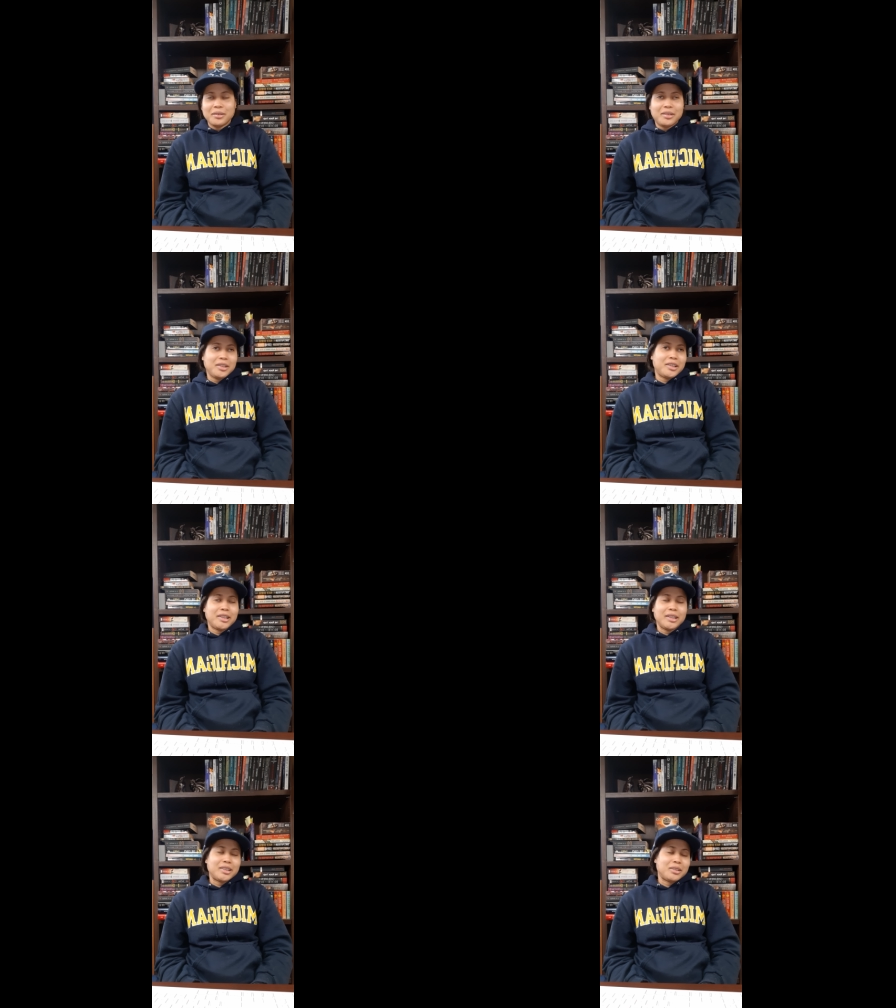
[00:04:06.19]
this
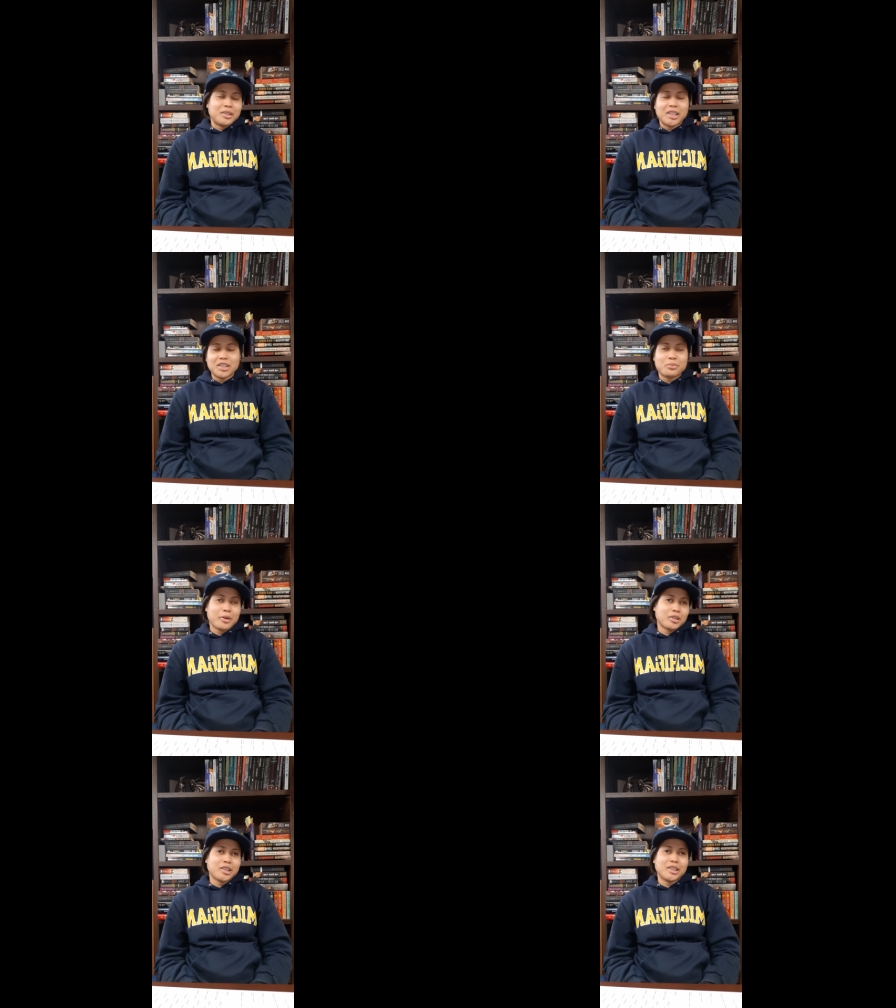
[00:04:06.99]
such and such
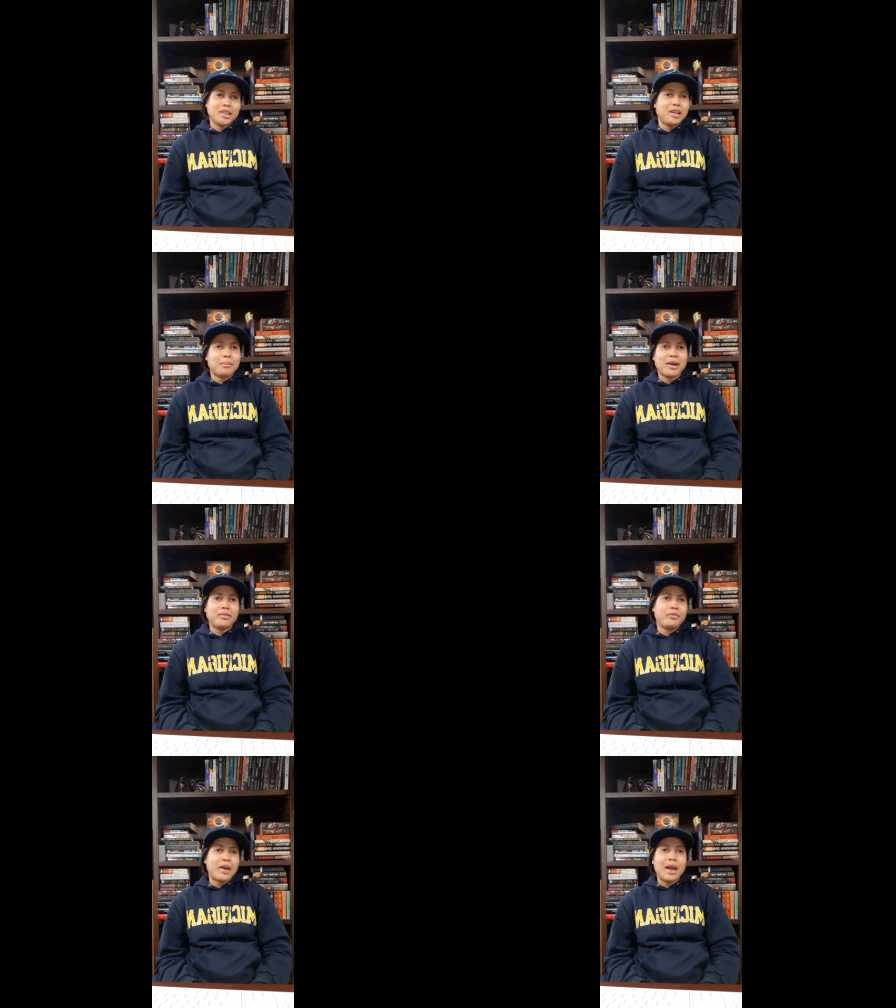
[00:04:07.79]
person and my
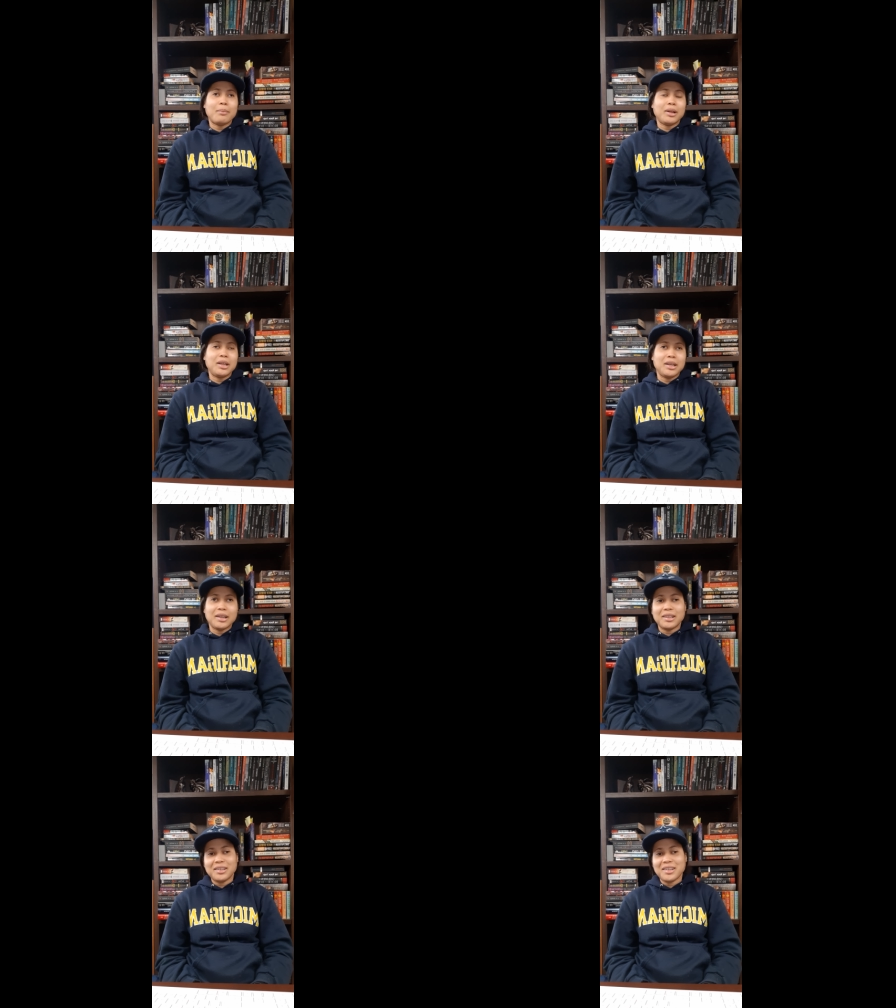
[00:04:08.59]
family,
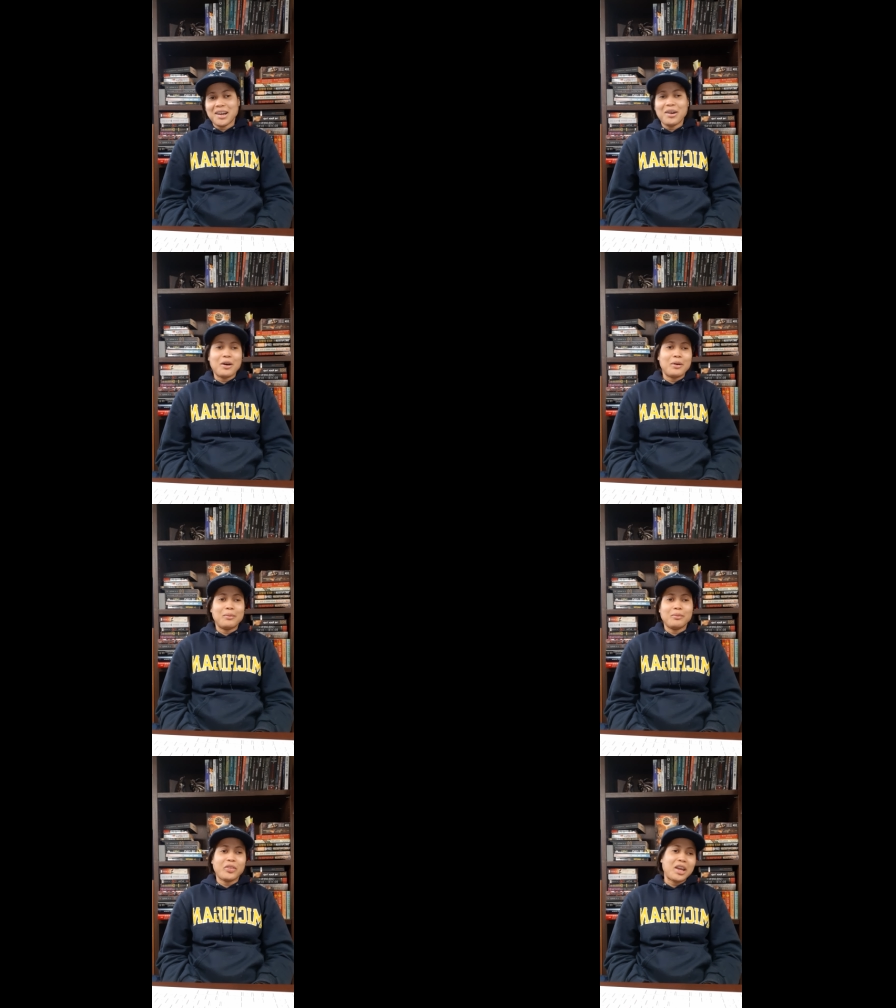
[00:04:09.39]
and
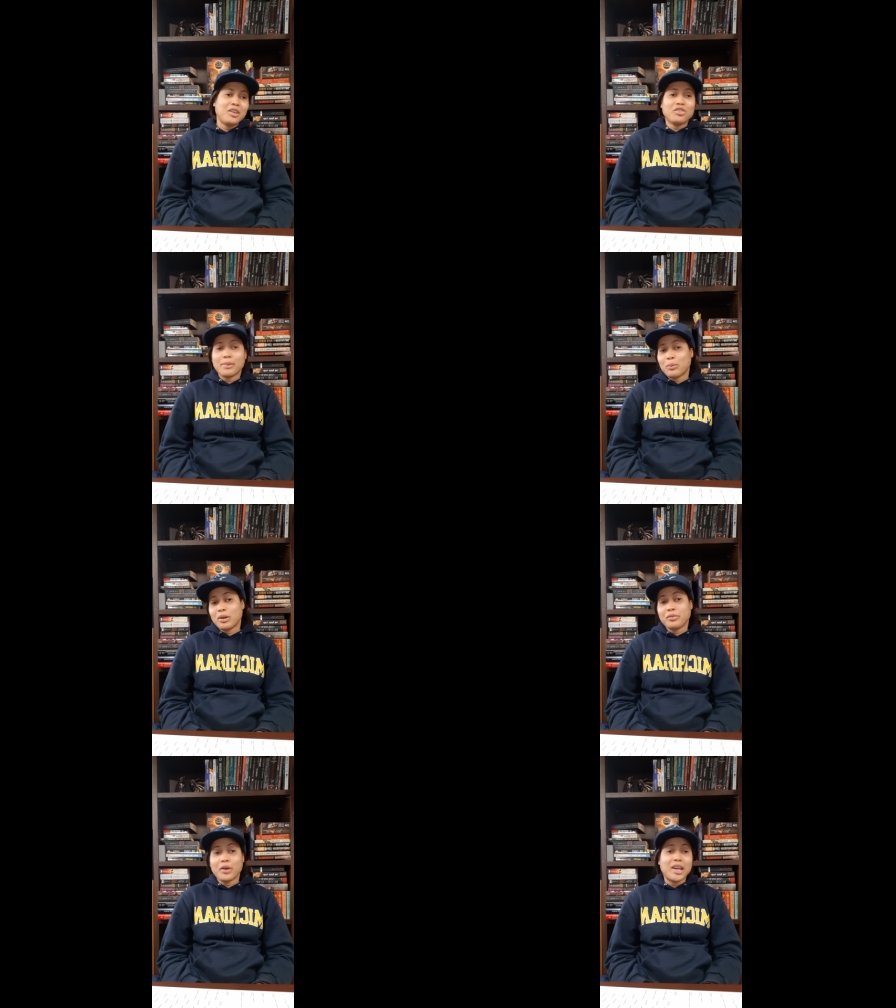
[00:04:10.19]
oh, thank you to my
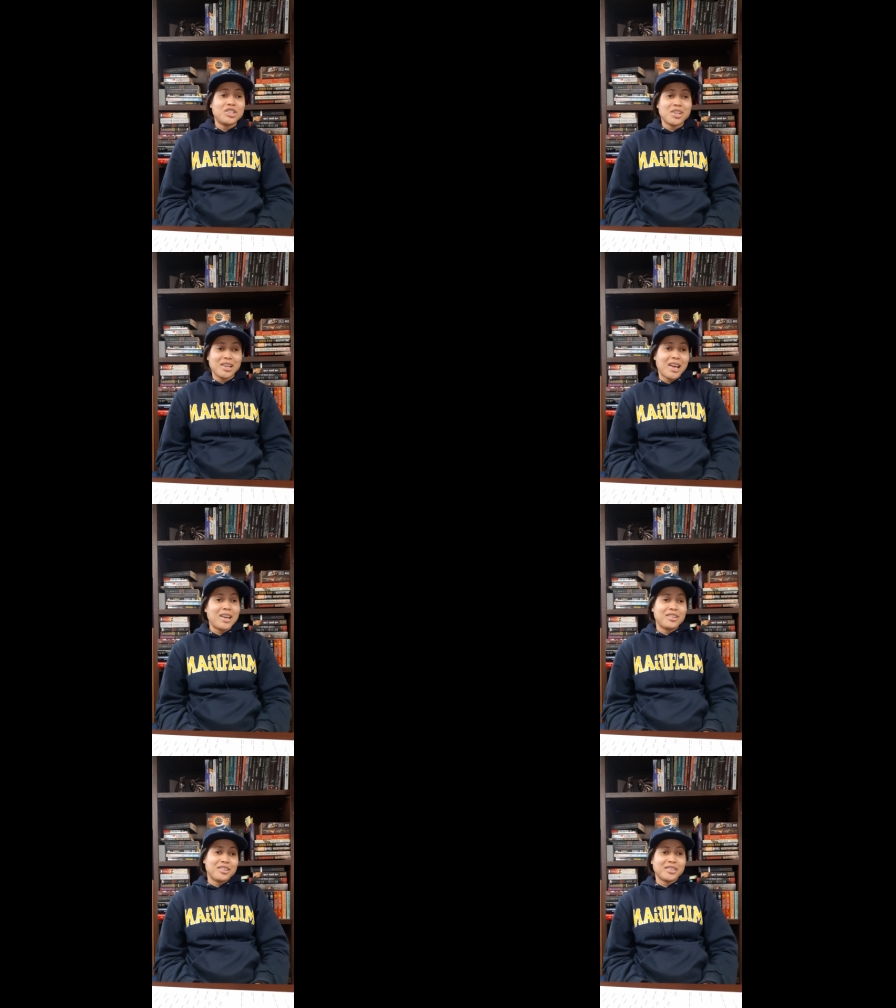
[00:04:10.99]
wonderful agent and
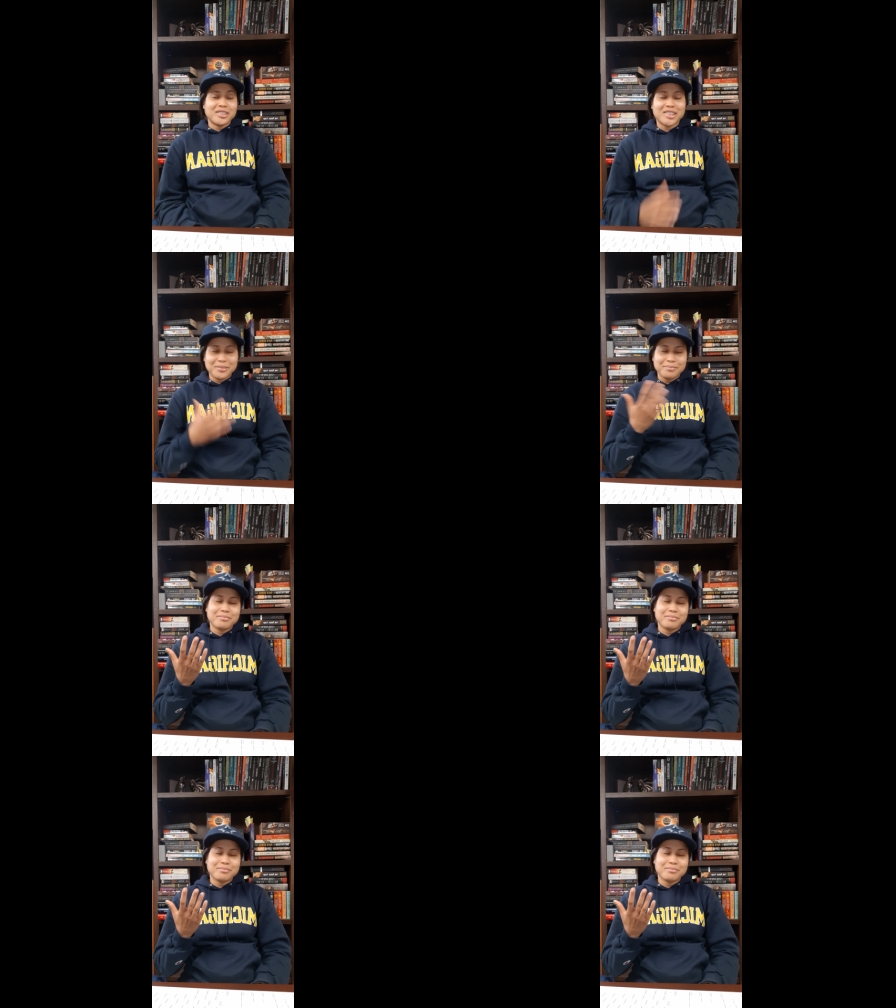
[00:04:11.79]
editors.